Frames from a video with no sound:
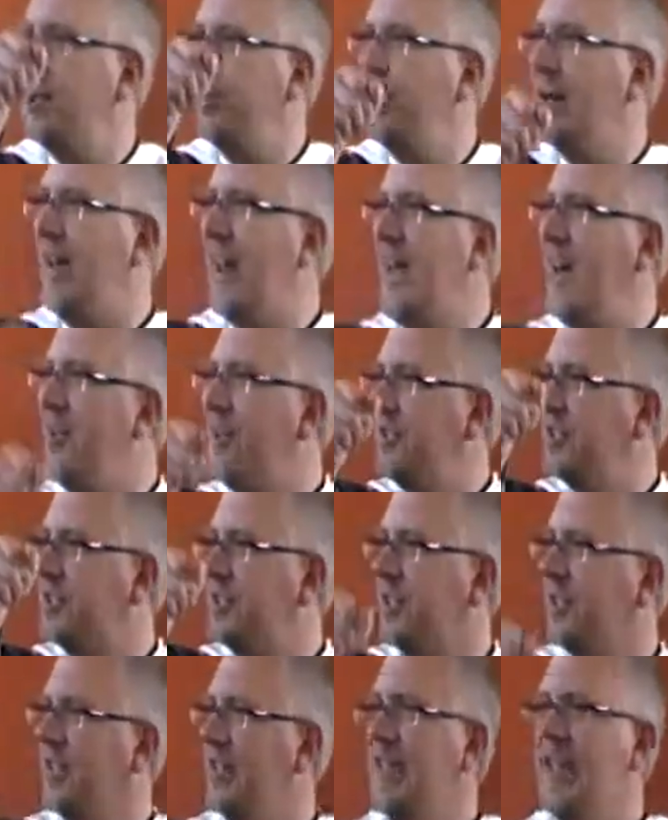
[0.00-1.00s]
to allow
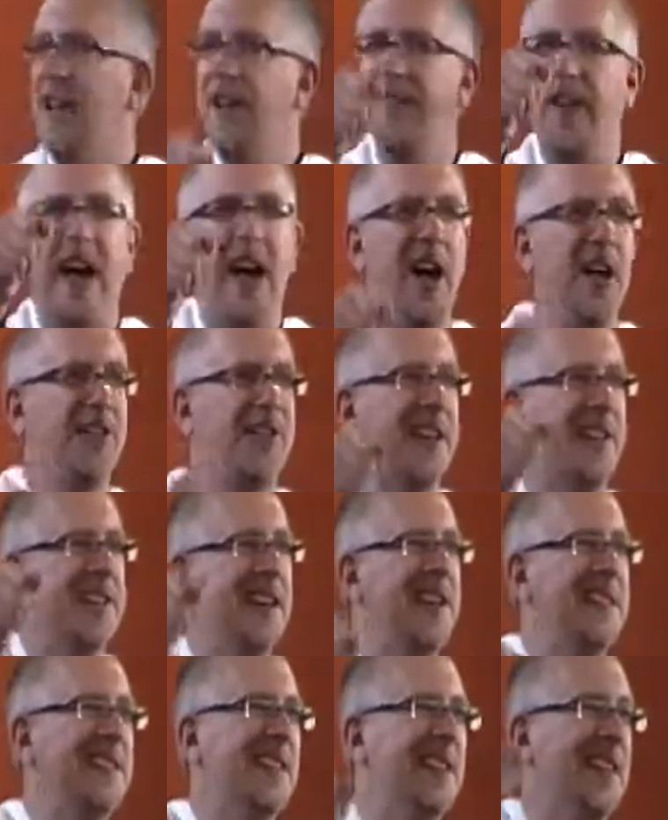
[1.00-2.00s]
us to live out the
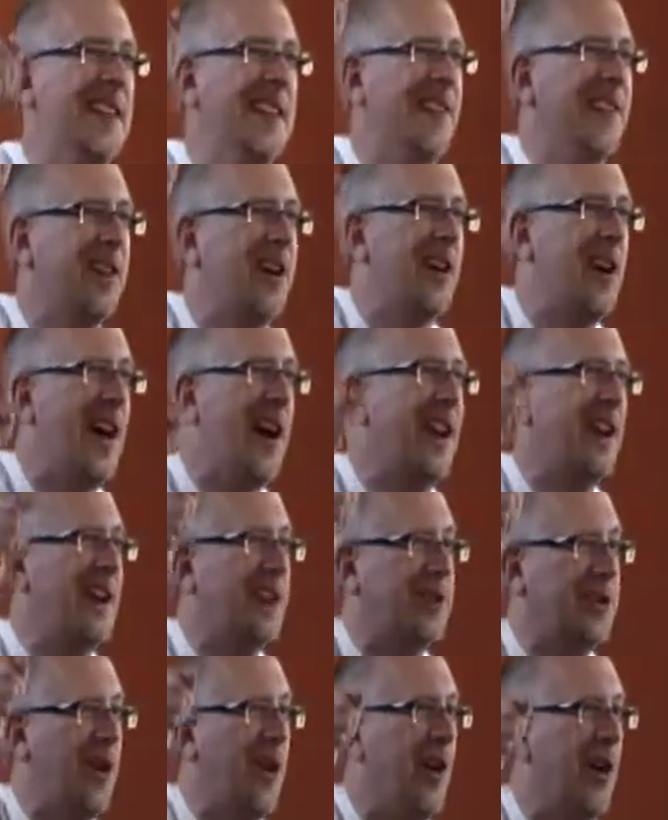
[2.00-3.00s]
dignity that God
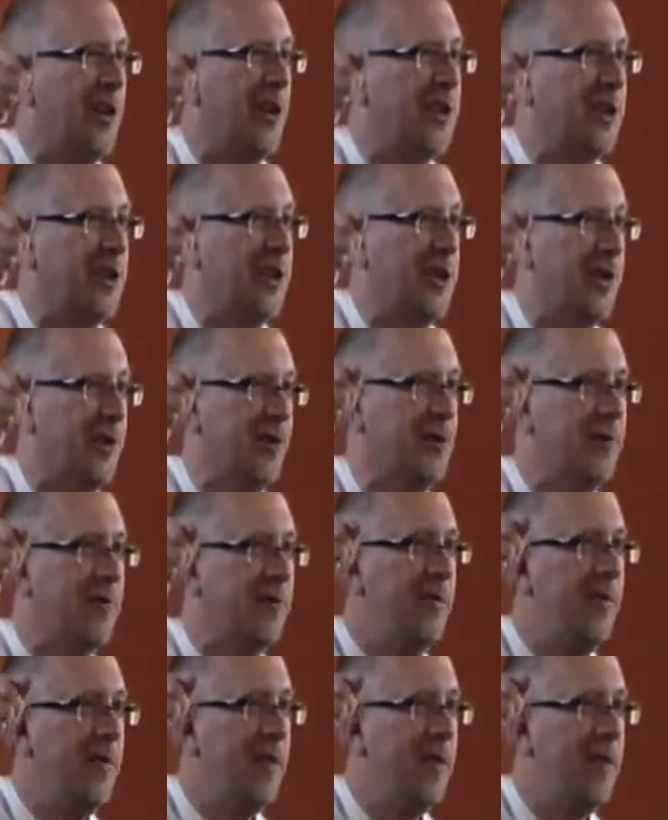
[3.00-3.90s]
has called us to.